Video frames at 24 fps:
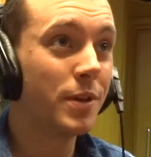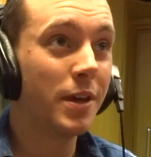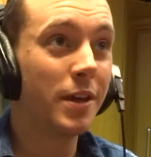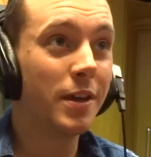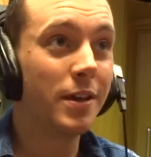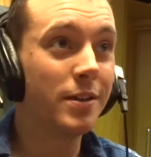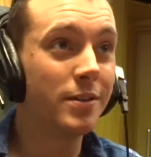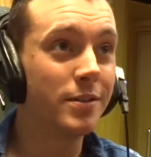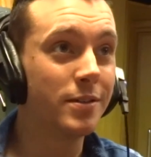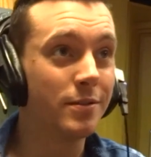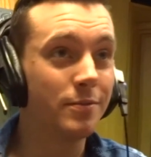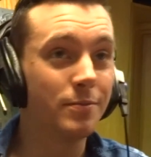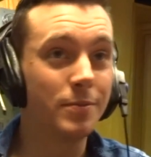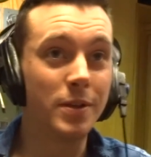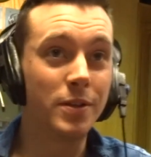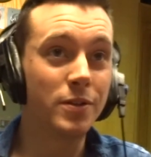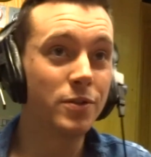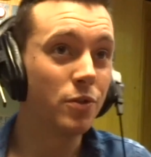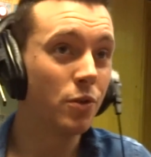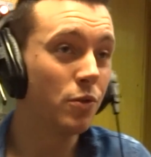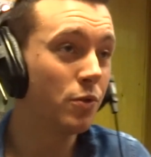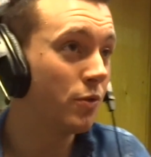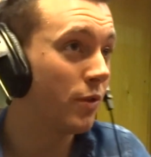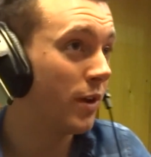of years, and I've been
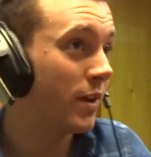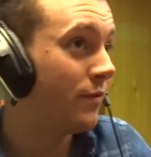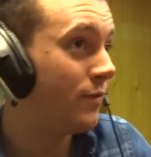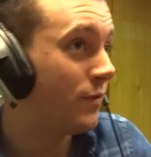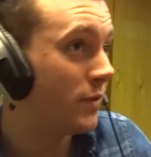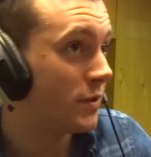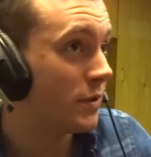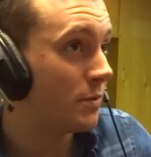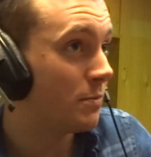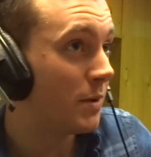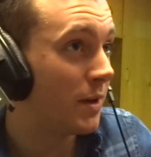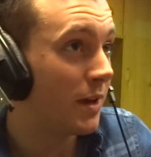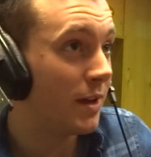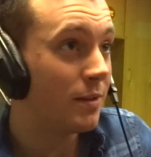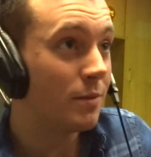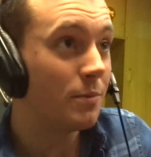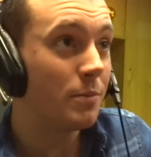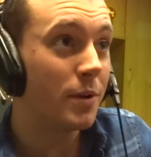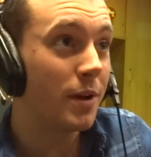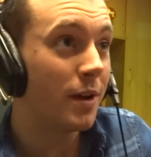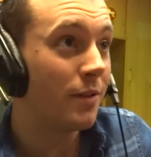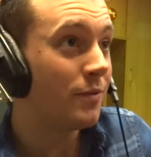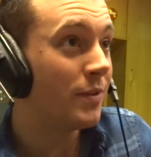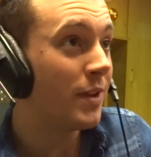so grateful to play them.
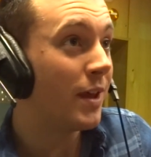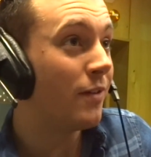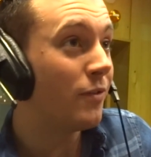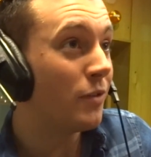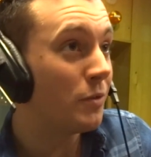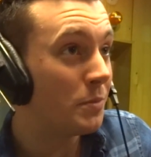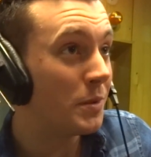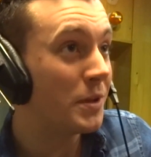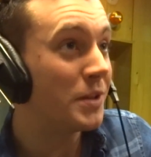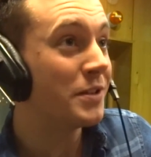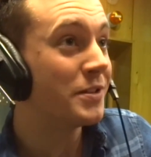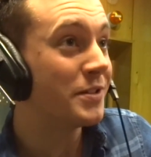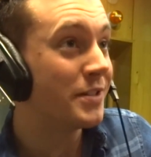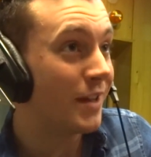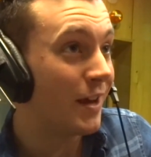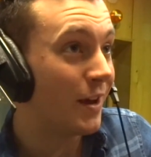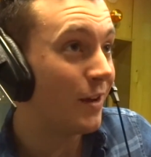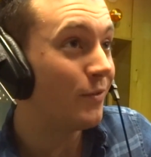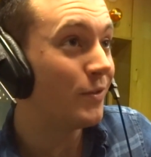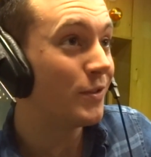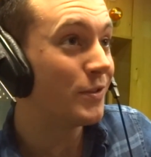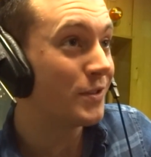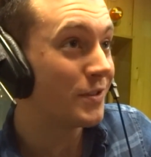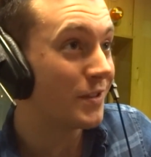But I've never been as
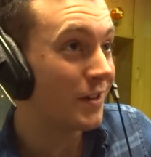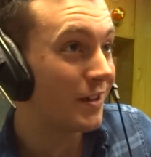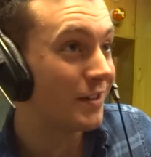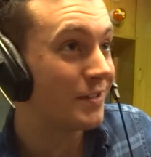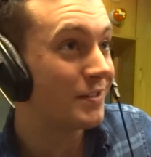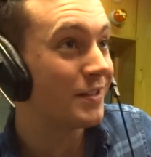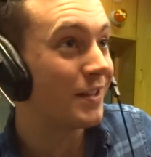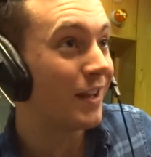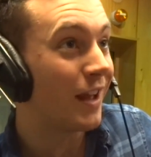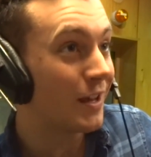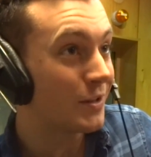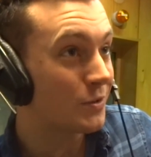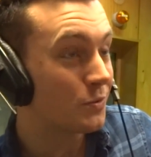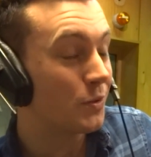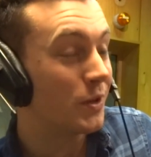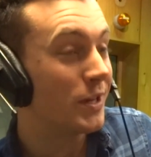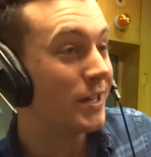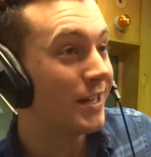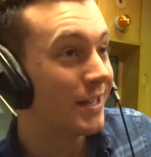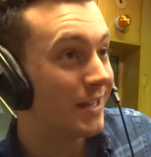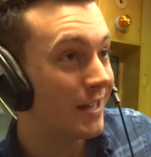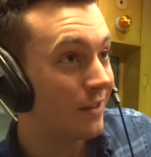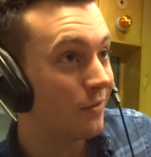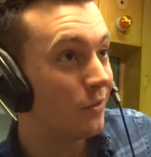nervous as last
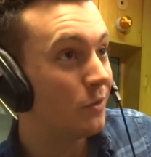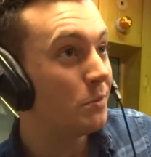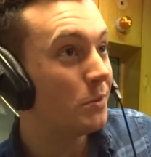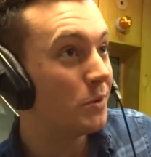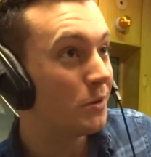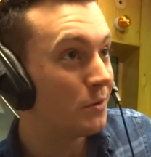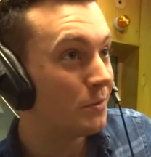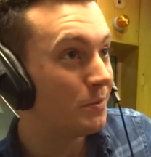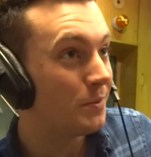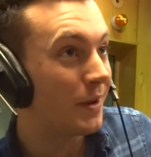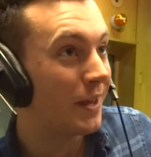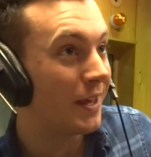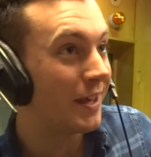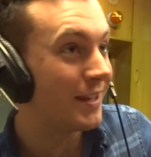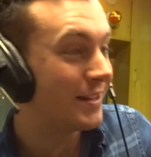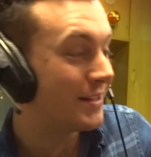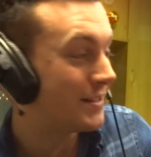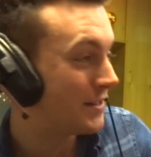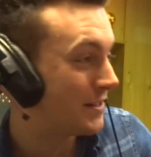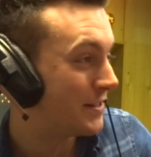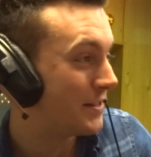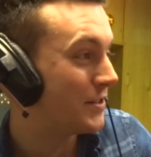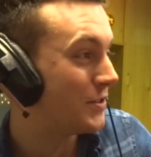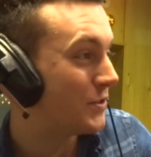week in Liverpool, playing
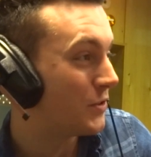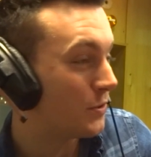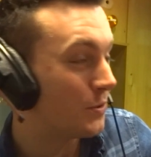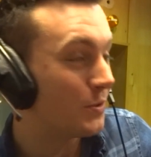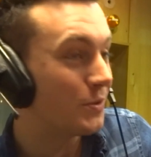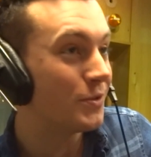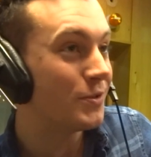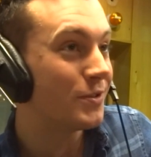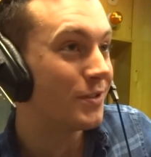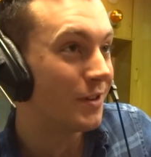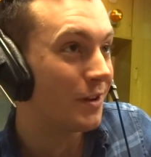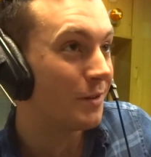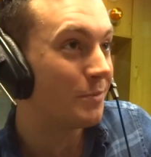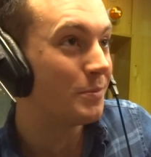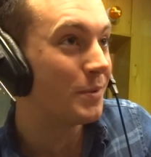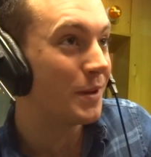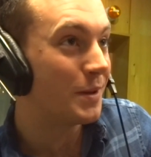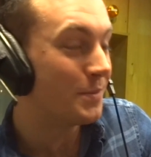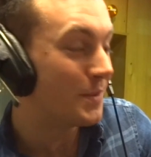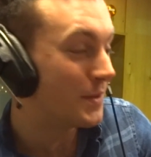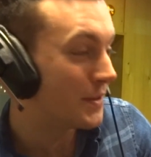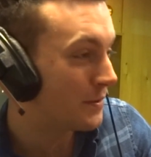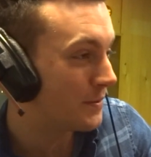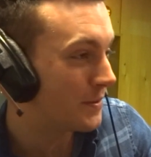to the 200 and odd
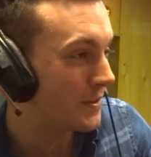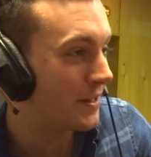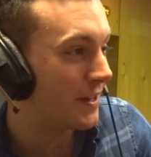people that were